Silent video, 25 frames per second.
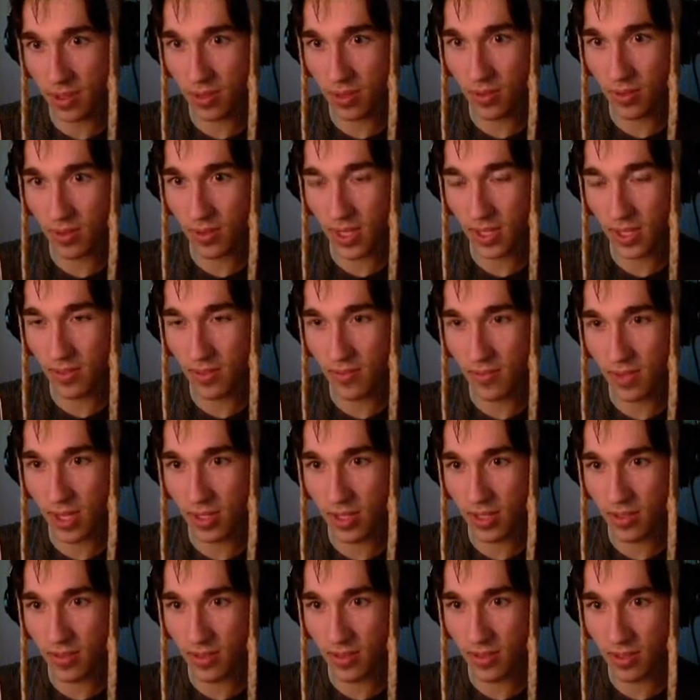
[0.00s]
oh, thank you for
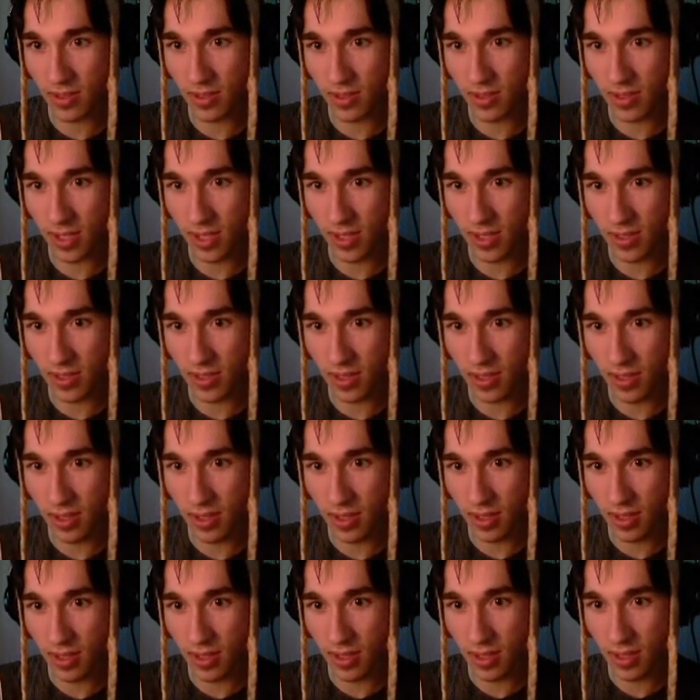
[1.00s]
answering so nicely.
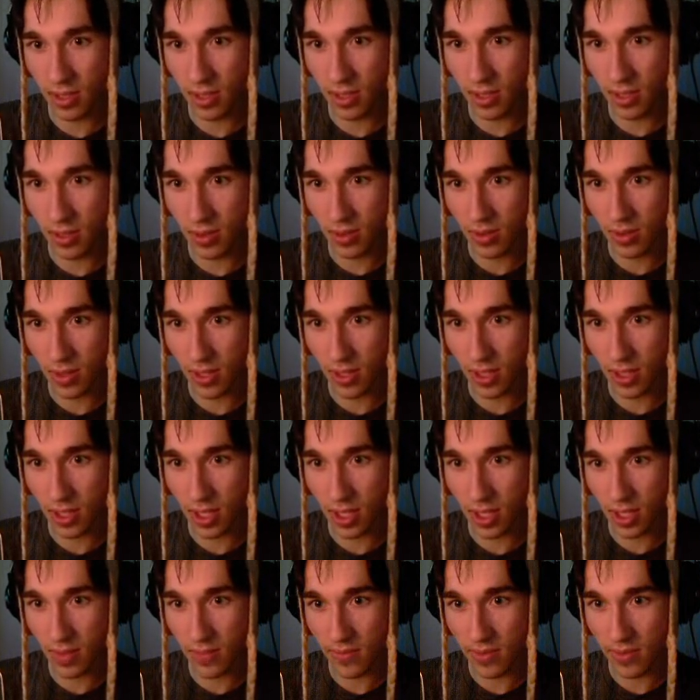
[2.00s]
Where did they
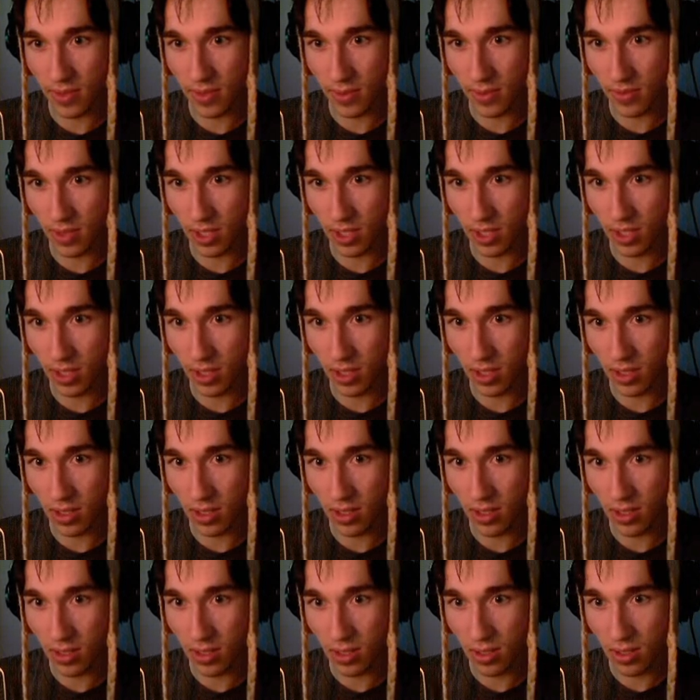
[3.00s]
come from? Over here?
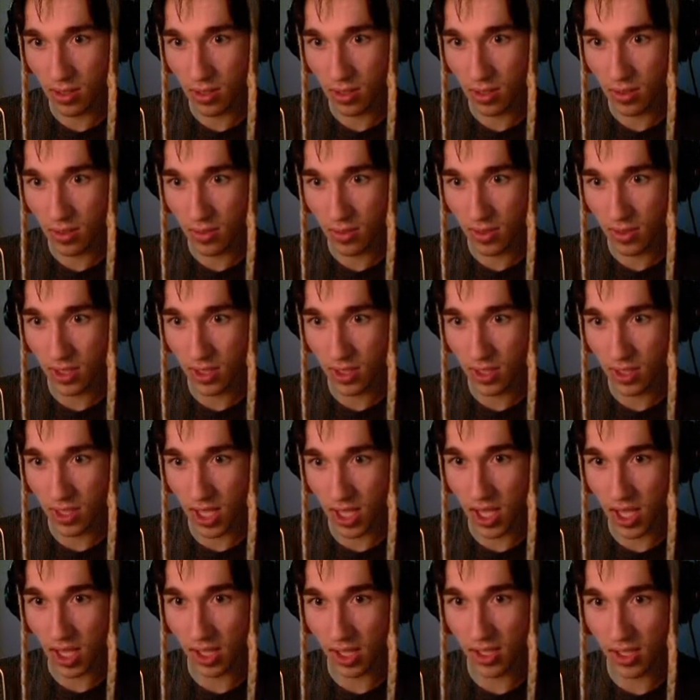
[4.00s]
What a
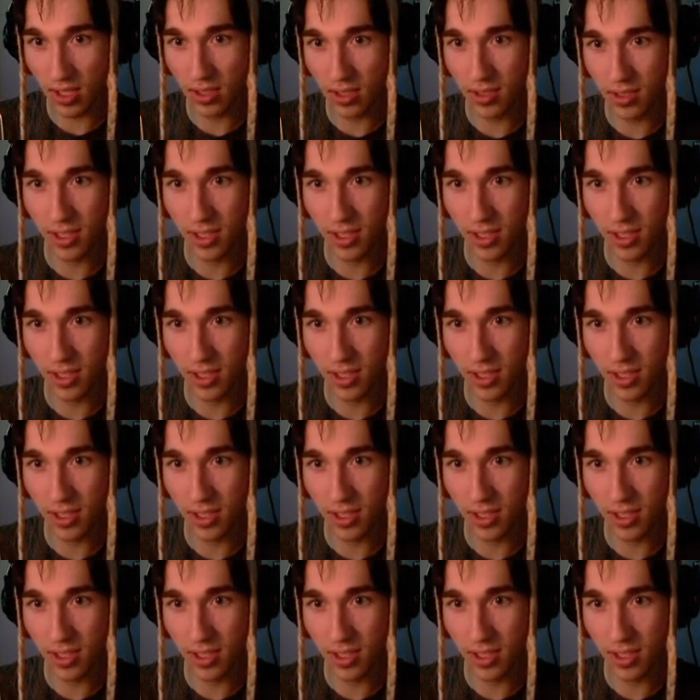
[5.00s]
dick.